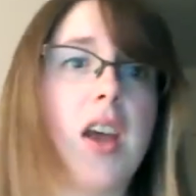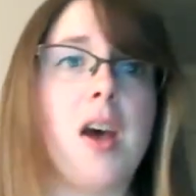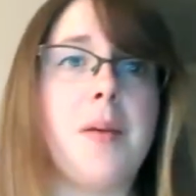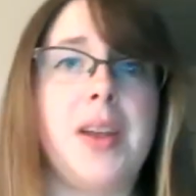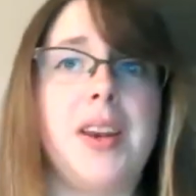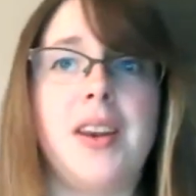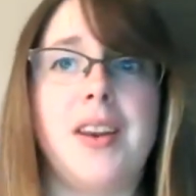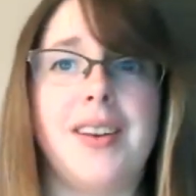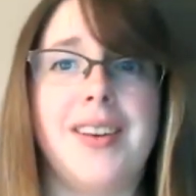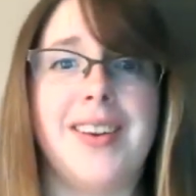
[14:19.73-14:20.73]
I mean,
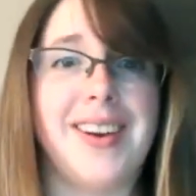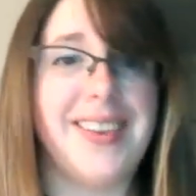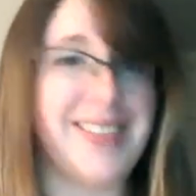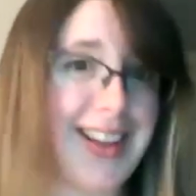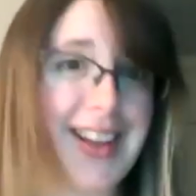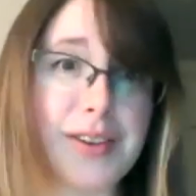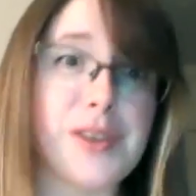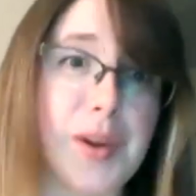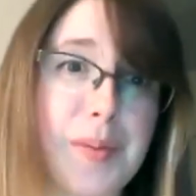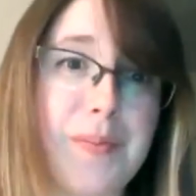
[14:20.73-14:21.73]
it's
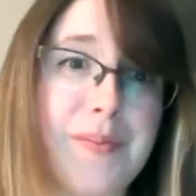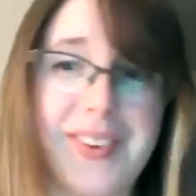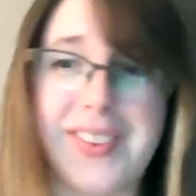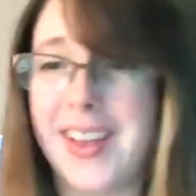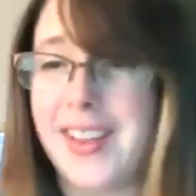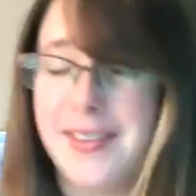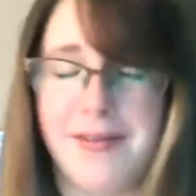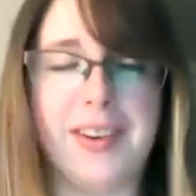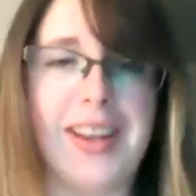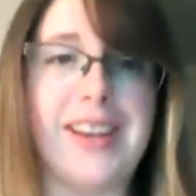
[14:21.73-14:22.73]
also
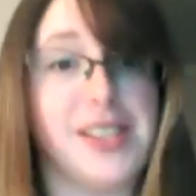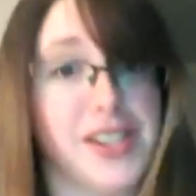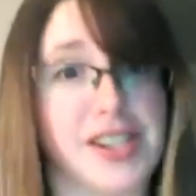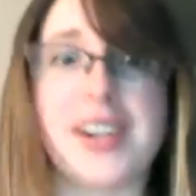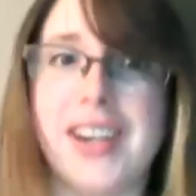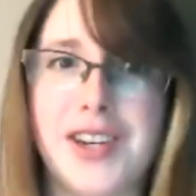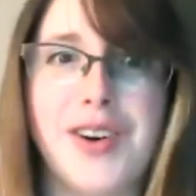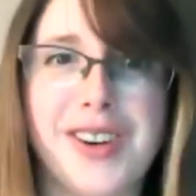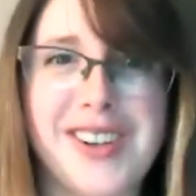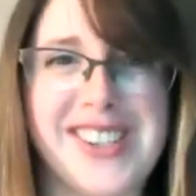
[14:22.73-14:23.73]
he doesn't study
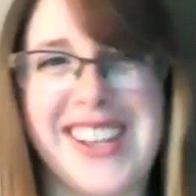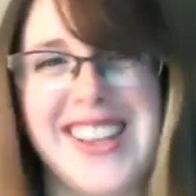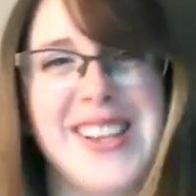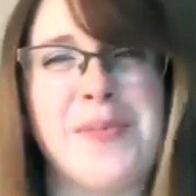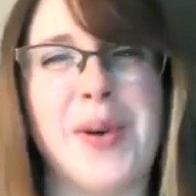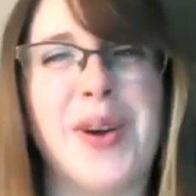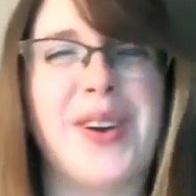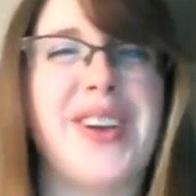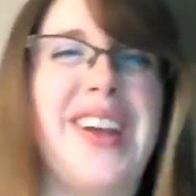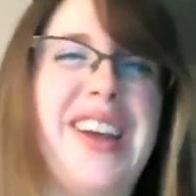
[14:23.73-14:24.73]
dogs in this book,